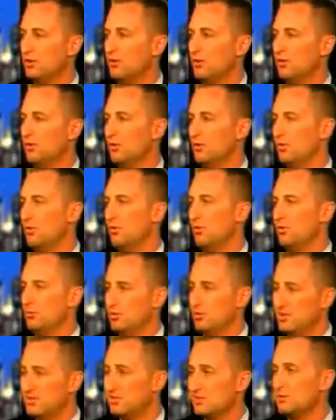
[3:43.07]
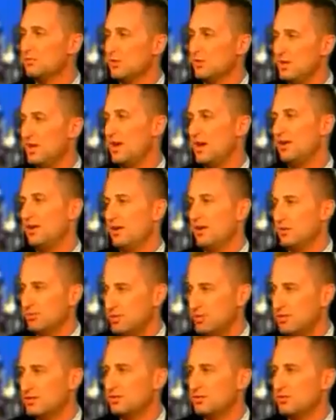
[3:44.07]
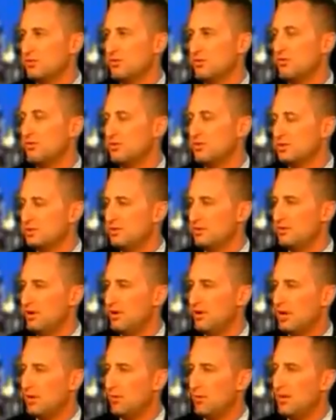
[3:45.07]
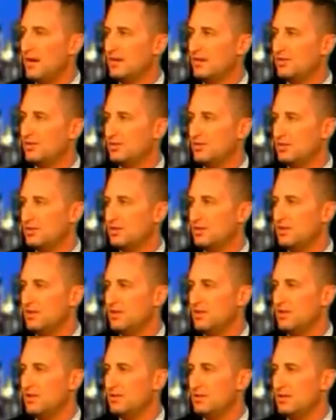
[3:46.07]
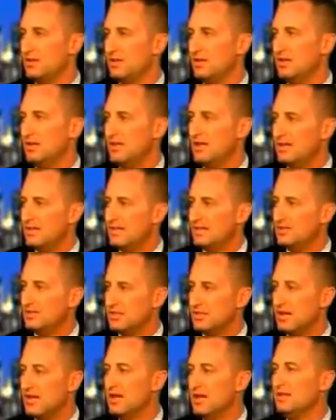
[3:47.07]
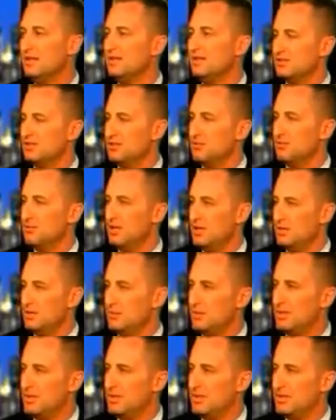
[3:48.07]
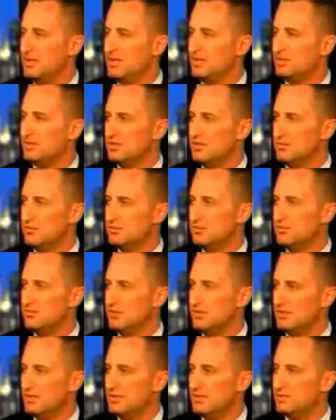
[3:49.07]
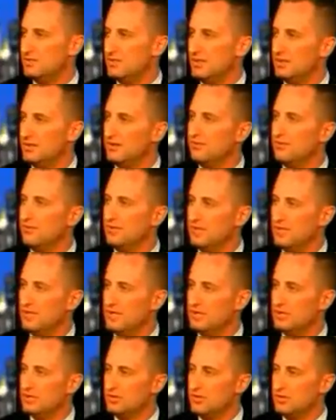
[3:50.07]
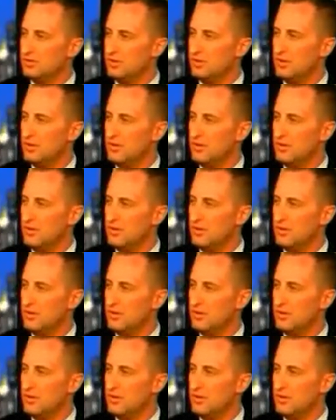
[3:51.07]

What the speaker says: or the risk, and really only a risk, or the risk of higher rates, and certainly easing doesn't appear to be on the ECB's agenda for the near term.